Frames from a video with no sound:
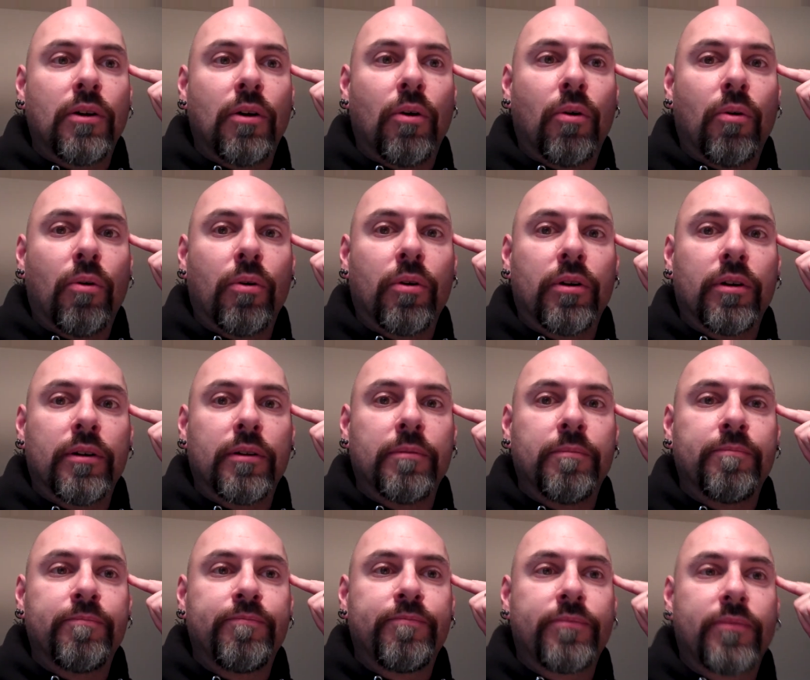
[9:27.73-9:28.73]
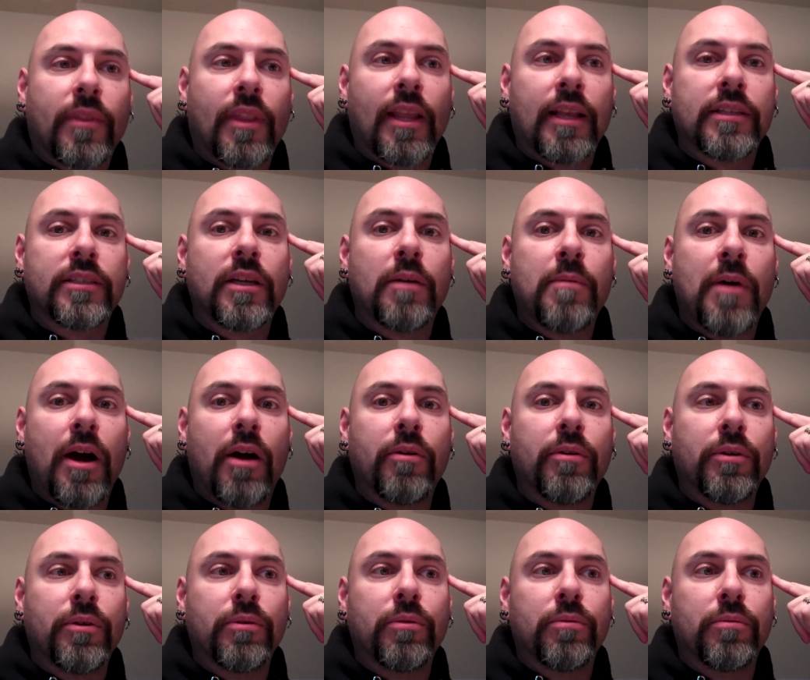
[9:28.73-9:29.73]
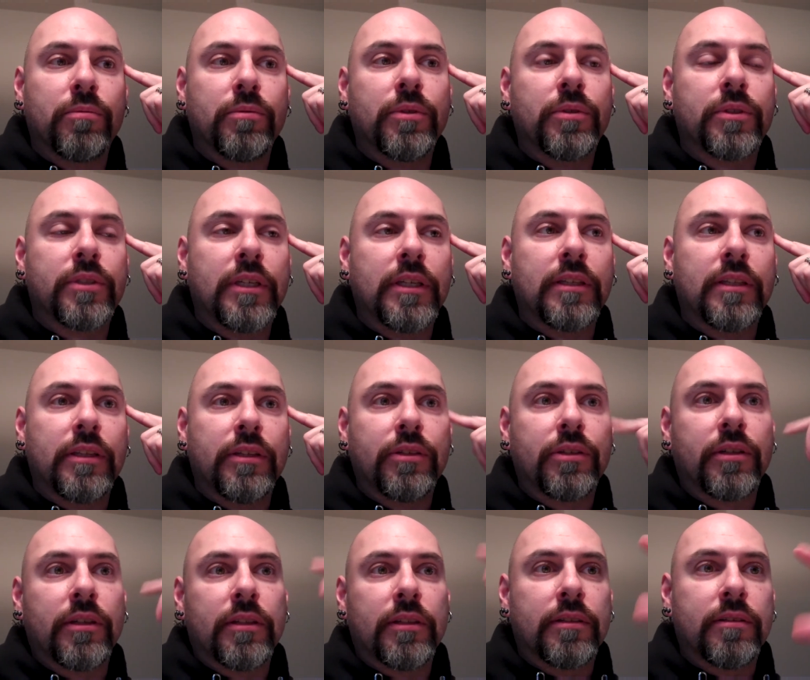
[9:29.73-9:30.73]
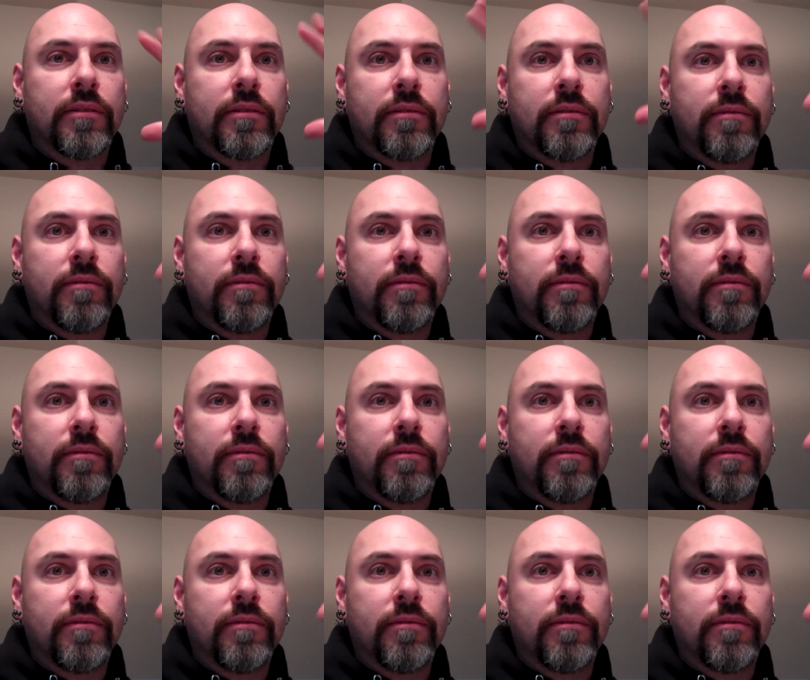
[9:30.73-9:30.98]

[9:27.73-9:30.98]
or somehow you see that you can